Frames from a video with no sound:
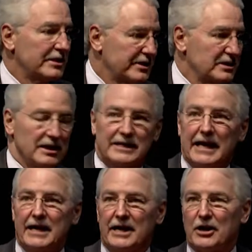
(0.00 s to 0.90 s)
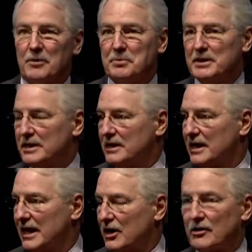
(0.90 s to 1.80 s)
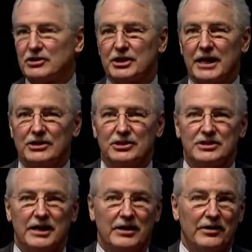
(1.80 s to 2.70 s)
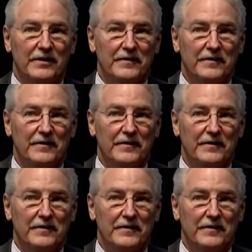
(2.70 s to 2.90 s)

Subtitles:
things like AIRP and our Education Center.